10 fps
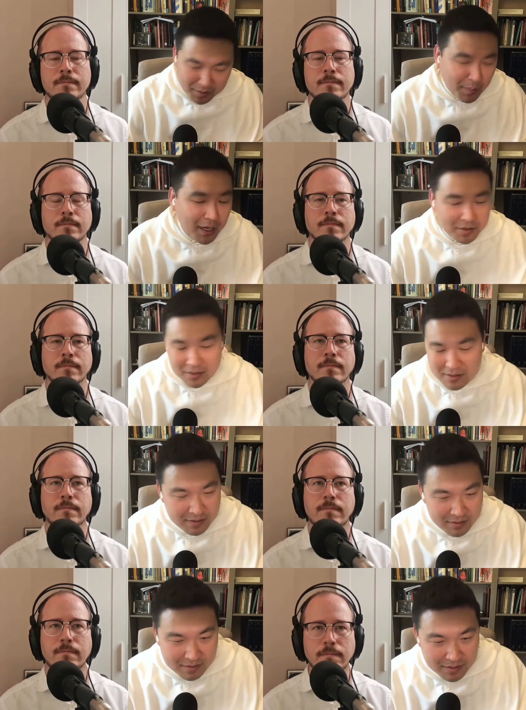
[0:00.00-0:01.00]
Speaker 1: a
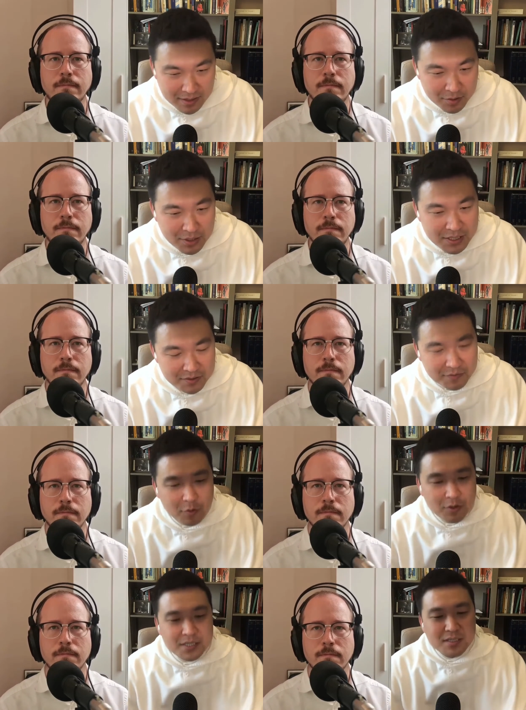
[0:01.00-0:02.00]
mountain and there is a
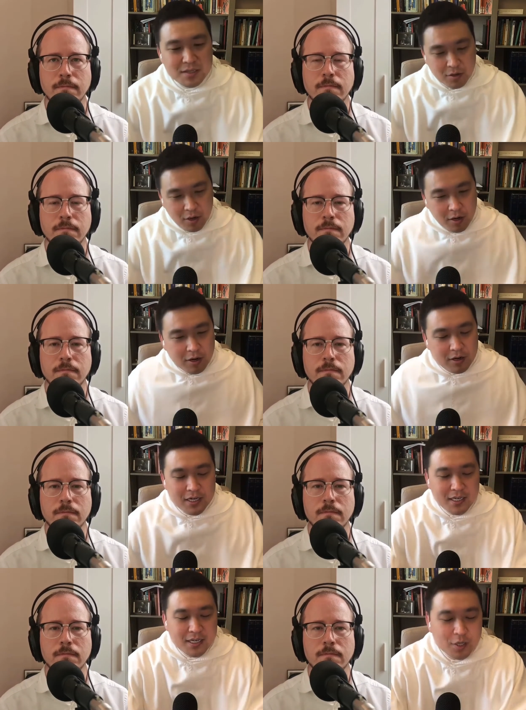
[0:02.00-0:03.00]
forest and there are
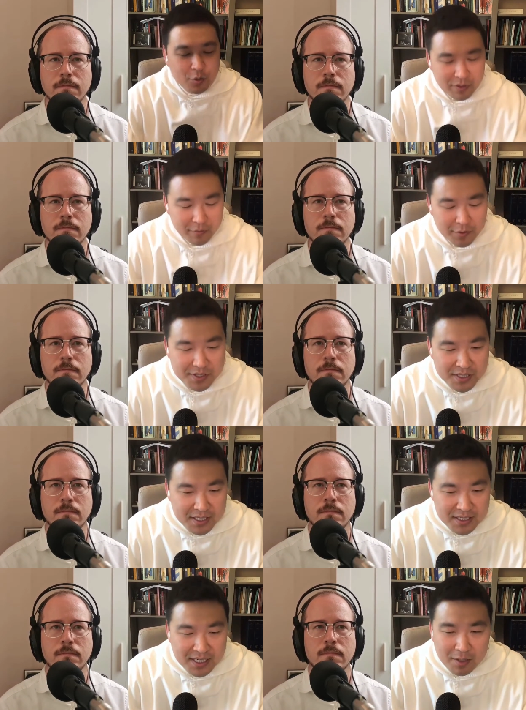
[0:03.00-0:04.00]
rivers,
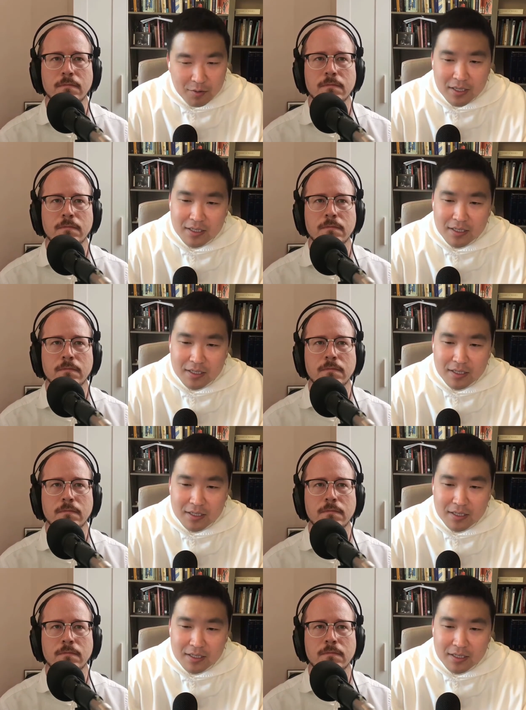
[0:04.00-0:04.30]
etc.